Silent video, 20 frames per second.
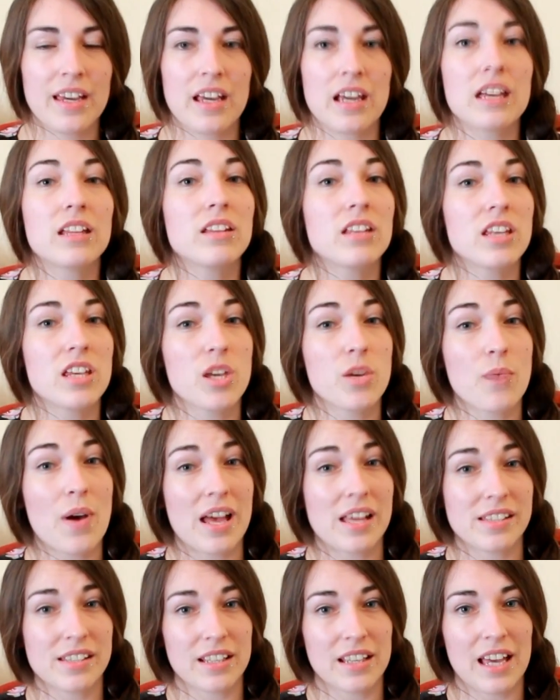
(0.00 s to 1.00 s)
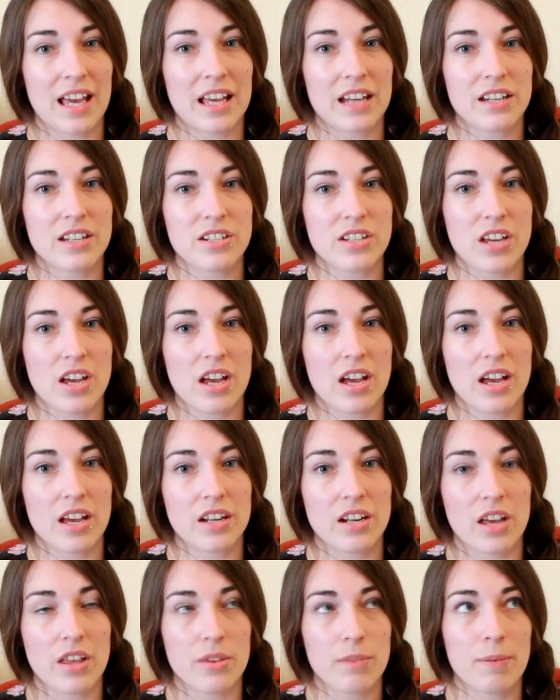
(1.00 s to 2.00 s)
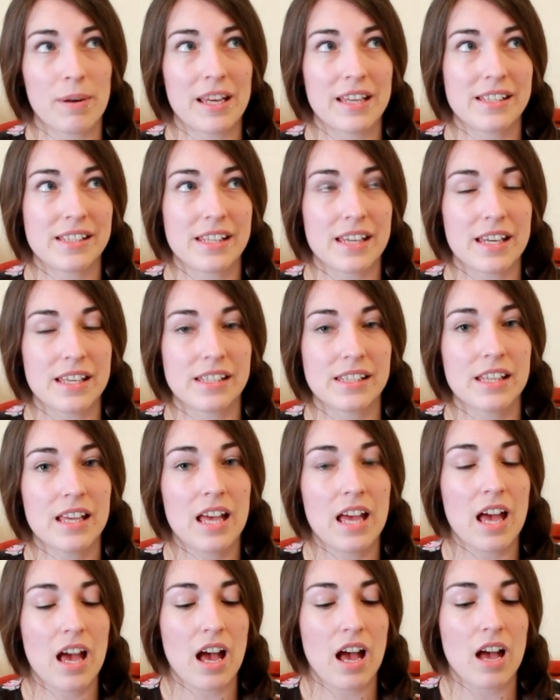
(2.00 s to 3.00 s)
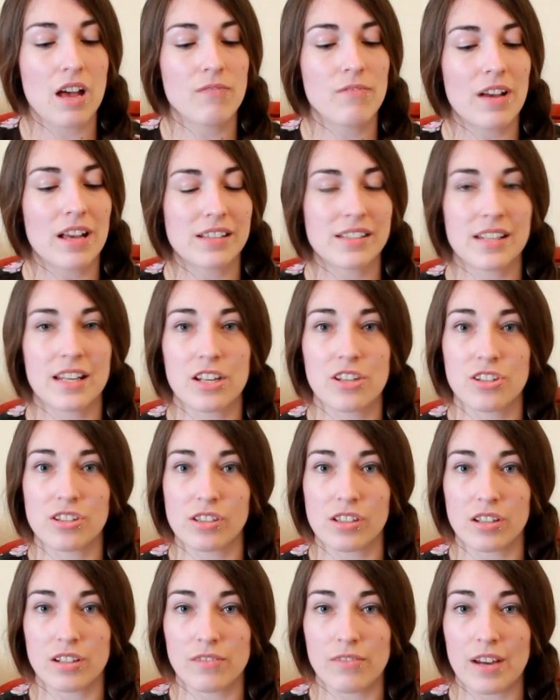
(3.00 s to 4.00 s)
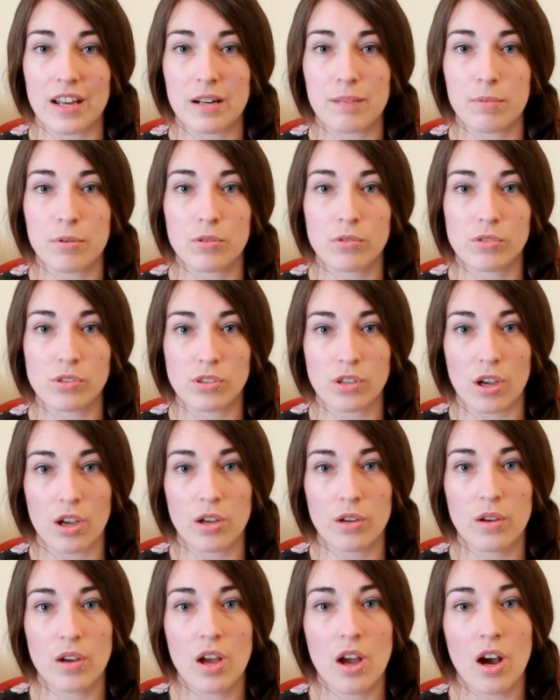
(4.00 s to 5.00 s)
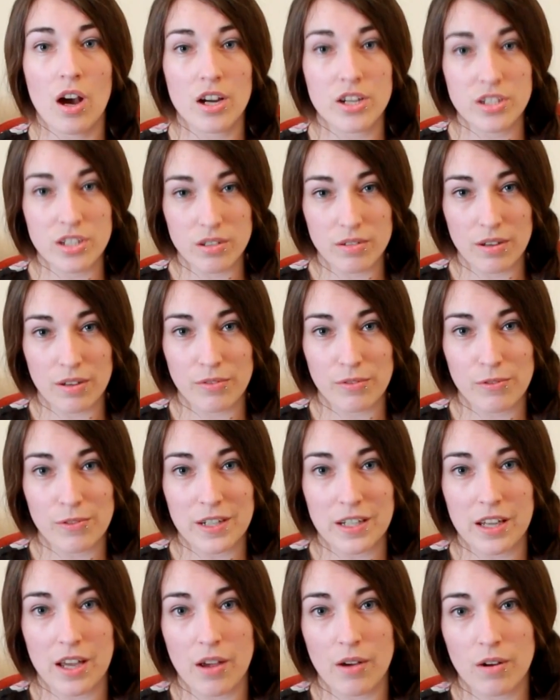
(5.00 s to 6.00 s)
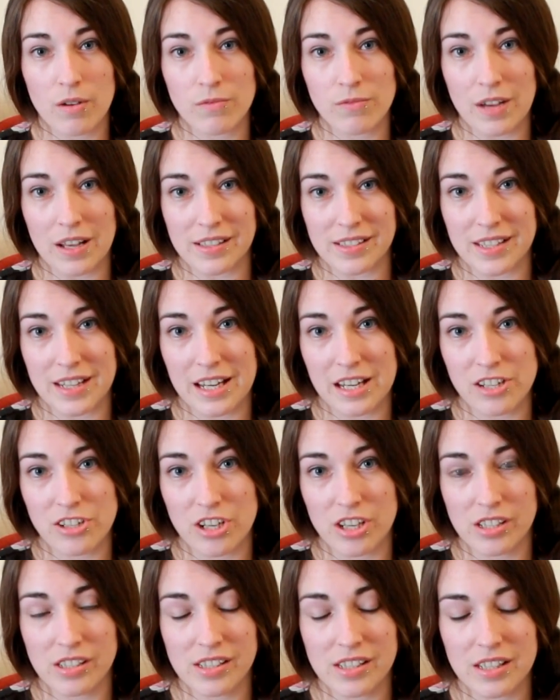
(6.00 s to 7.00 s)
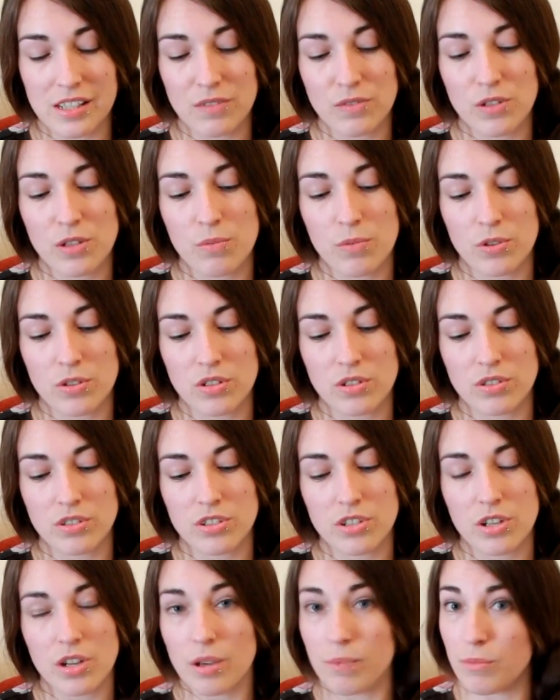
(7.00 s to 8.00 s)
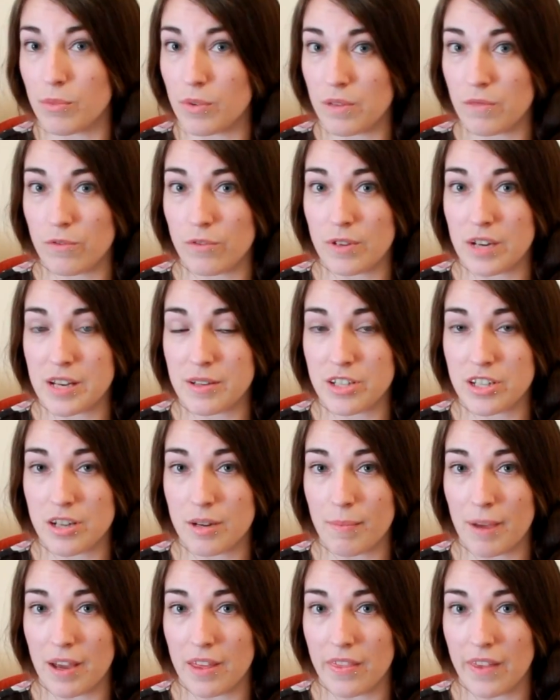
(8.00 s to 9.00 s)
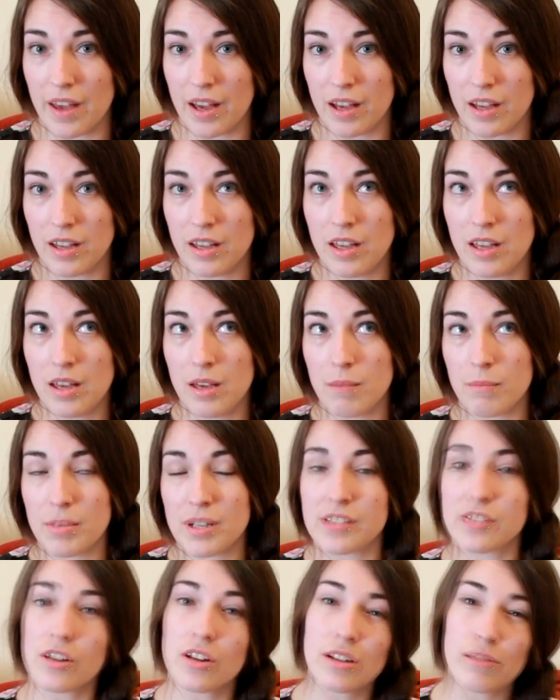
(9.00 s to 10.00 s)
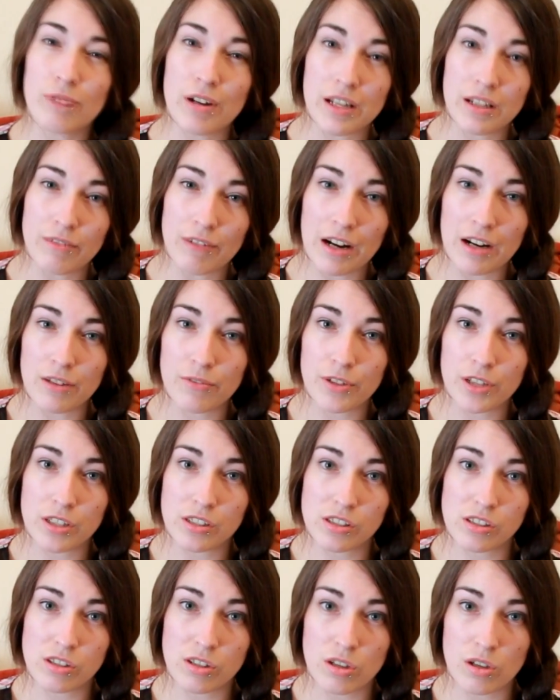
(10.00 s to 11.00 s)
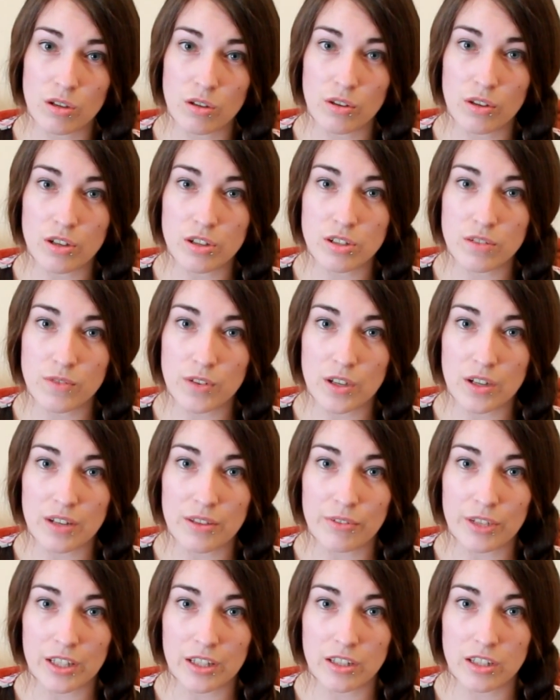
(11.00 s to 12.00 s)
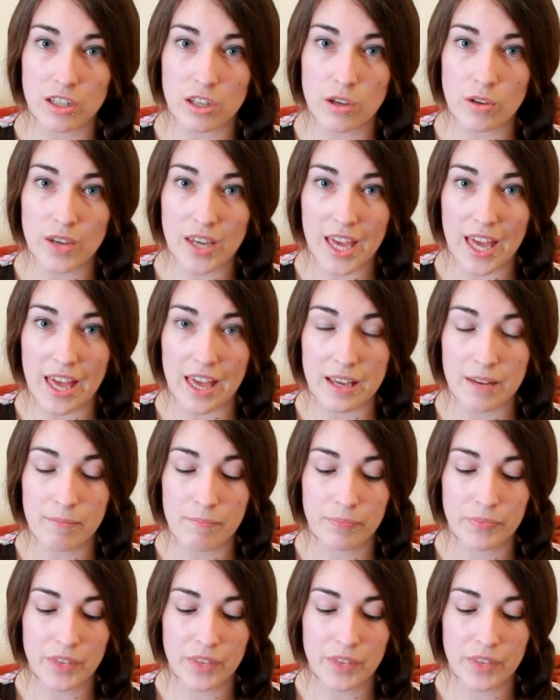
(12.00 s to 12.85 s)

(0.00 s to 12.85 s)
In the US and Canada and other places, vaccinations aren't available. So I do have a video on vaccinations if you want to know more information about that, but it's only really relevant to those of you living in the UK.